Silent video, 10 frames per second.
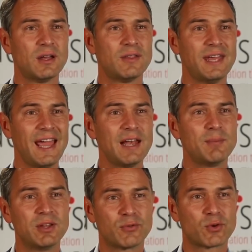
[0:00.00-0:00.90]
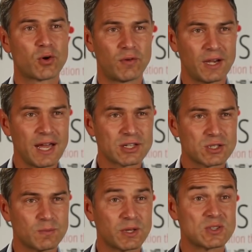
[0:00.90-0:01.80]
the element of covert
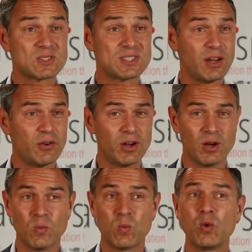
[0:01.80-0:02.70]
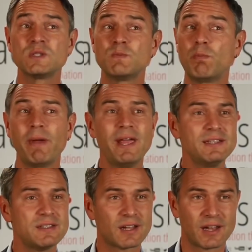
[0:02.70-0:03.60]
action, because Syria was
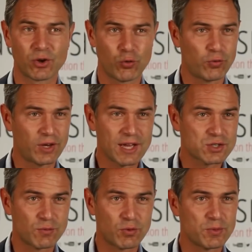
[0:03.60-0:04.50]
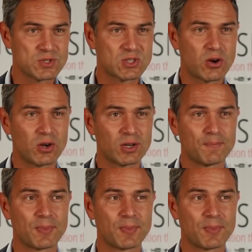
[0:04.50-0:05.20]
basically covert action from the start.